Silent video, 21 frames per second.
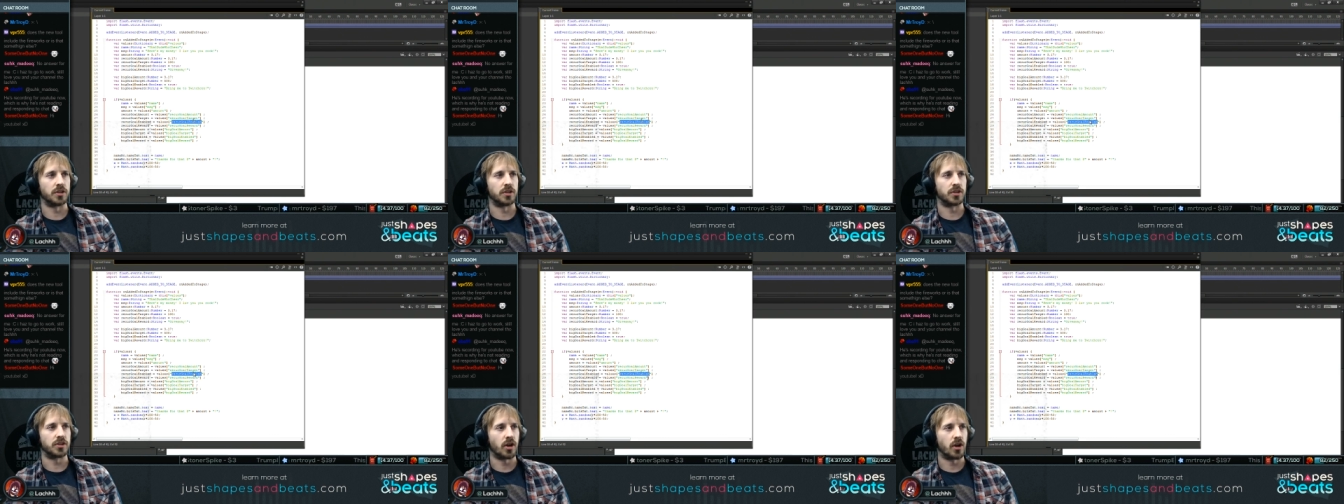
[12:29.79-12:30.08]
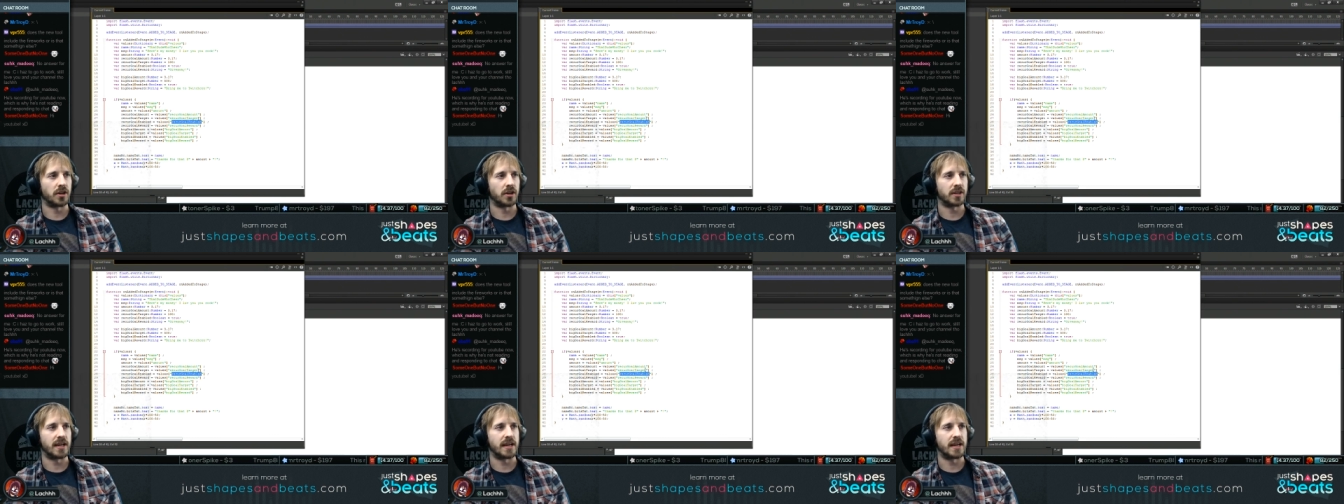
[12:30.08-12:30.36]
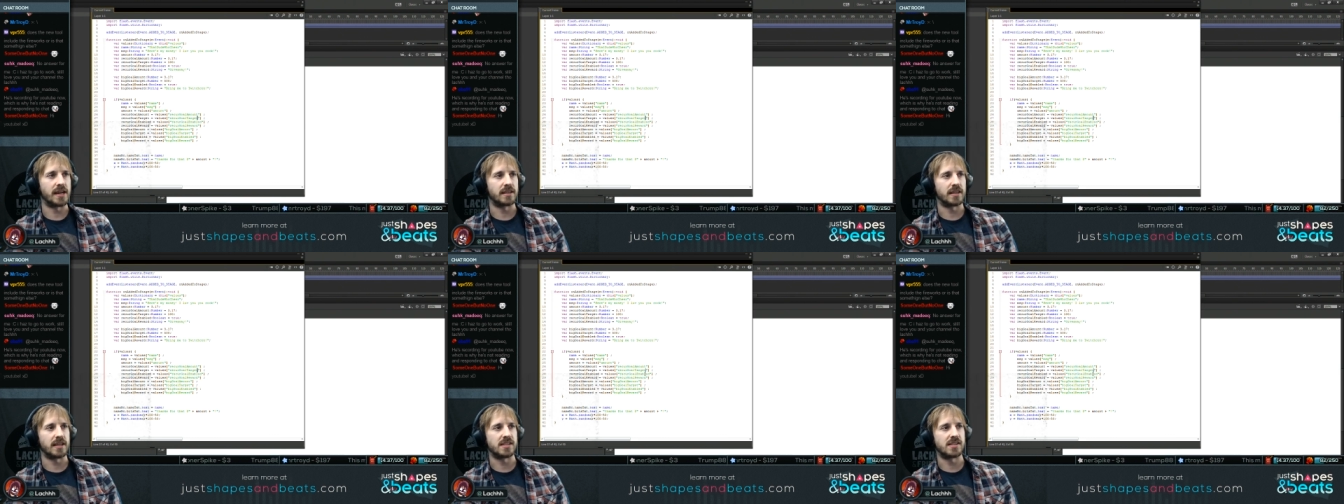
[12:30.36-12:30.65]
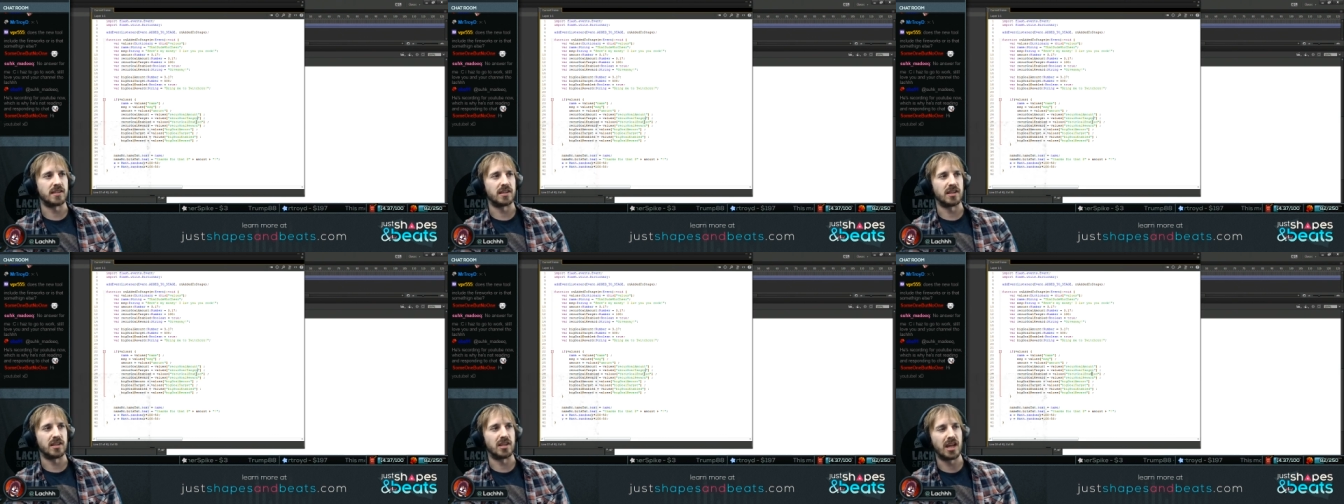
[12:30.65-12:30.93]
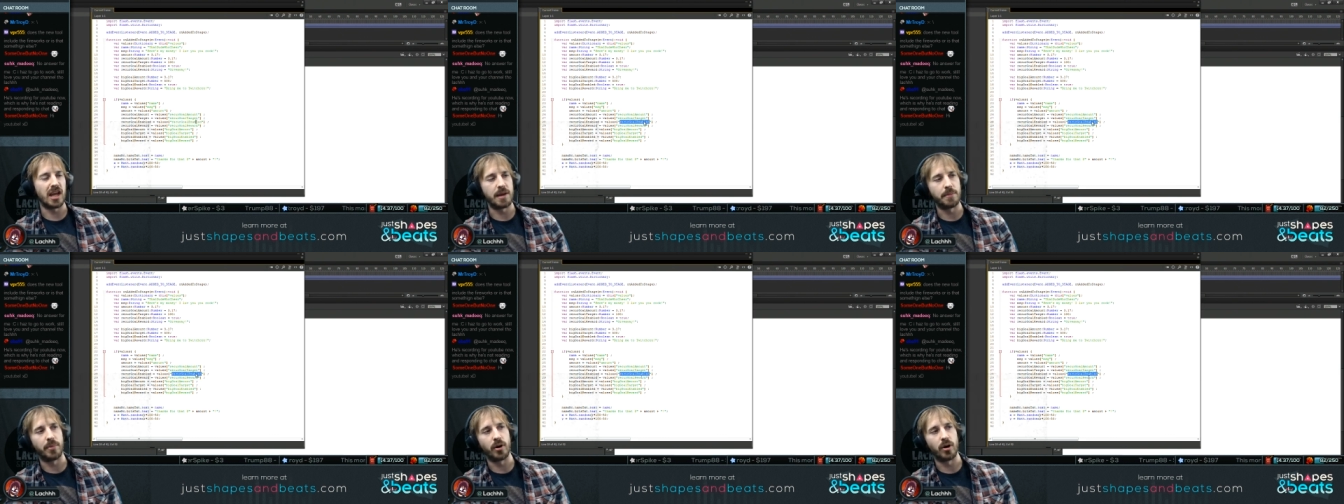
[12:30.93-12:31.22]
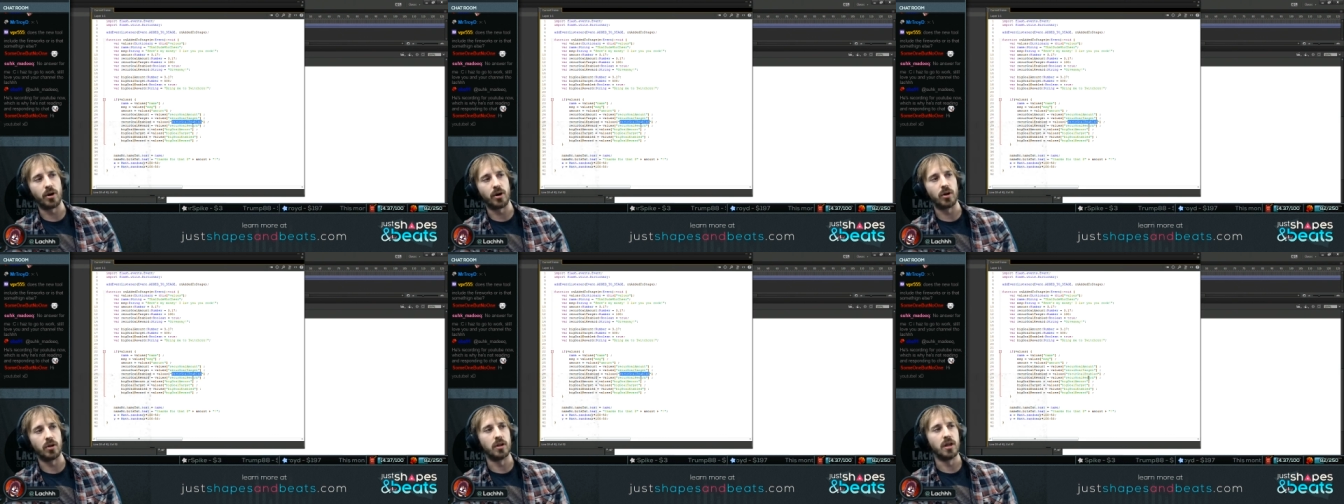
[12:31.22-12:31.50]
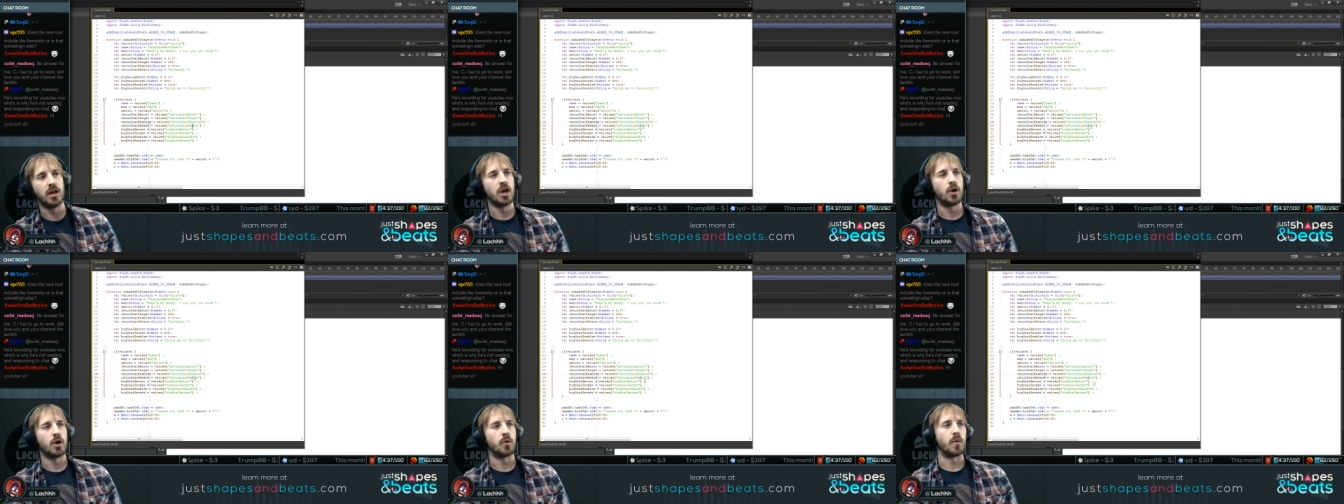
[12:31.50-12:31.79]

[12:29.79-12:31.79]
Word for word: the target, is it enabled,